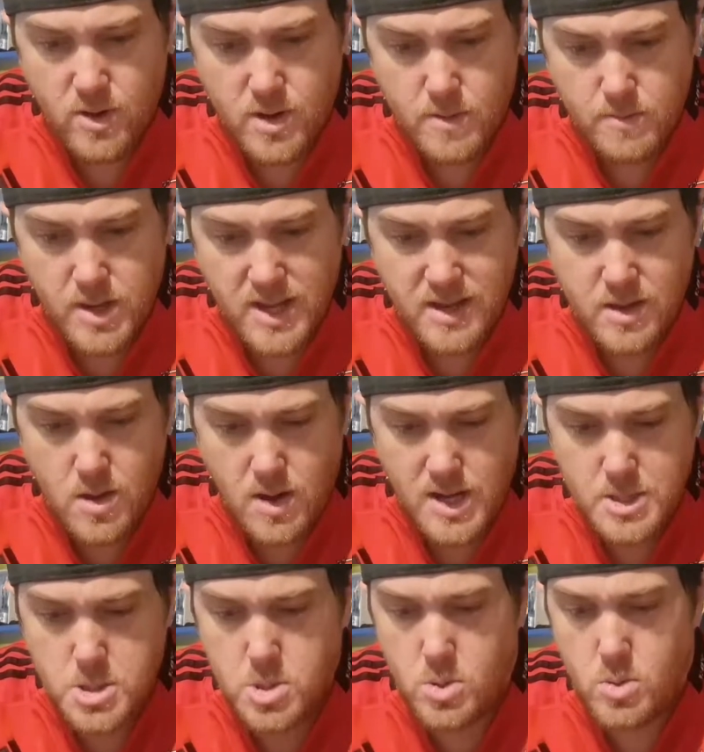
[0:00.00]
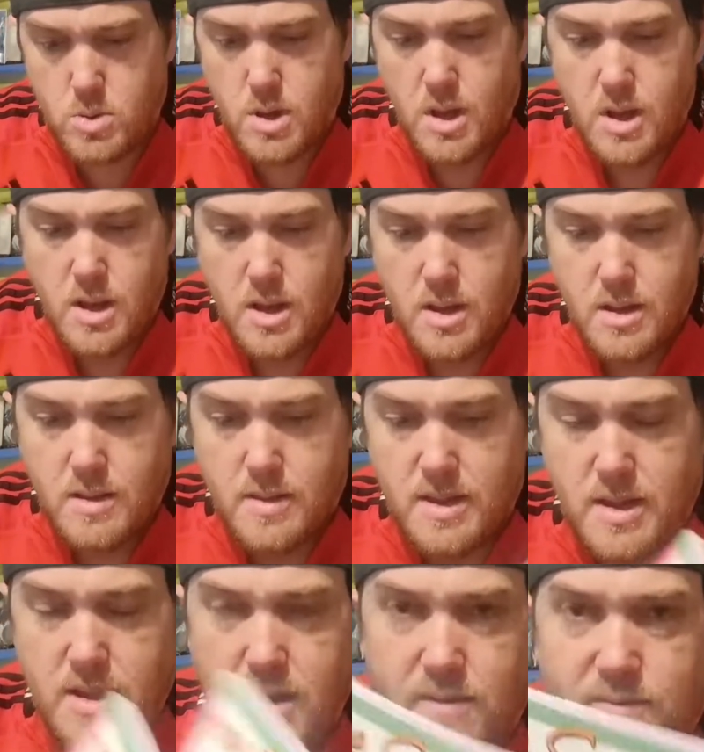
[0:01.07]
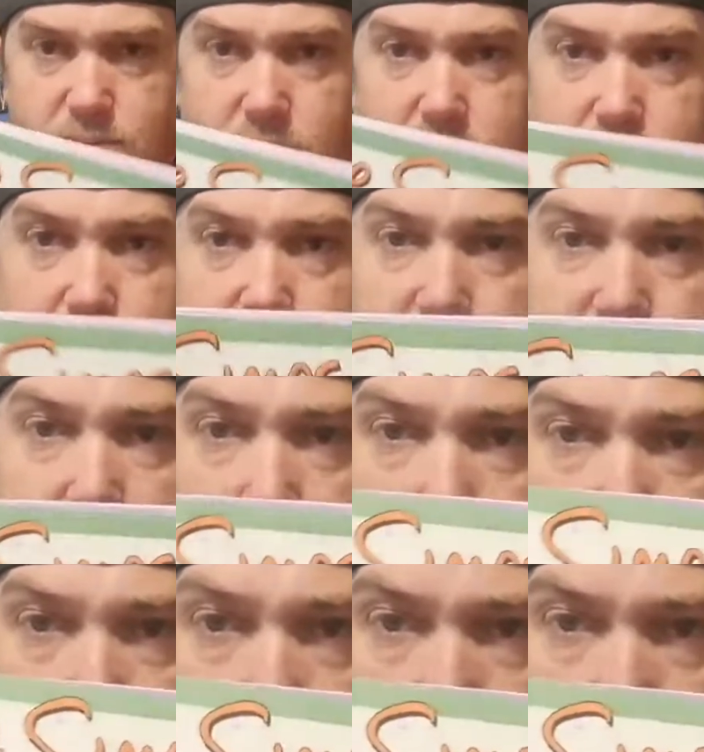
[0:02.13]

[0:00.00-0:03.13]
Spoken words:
a complete guide to the favourite family.